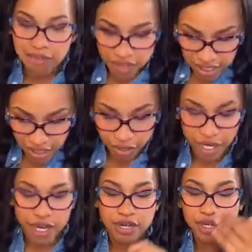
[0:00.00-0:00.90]
every
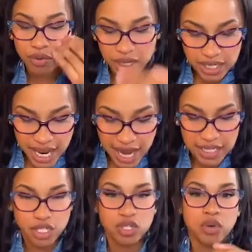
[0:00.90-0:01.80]
single year, doing
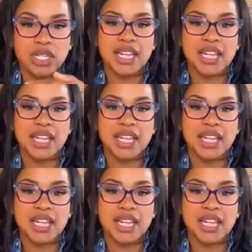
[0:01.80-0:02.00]
taxes,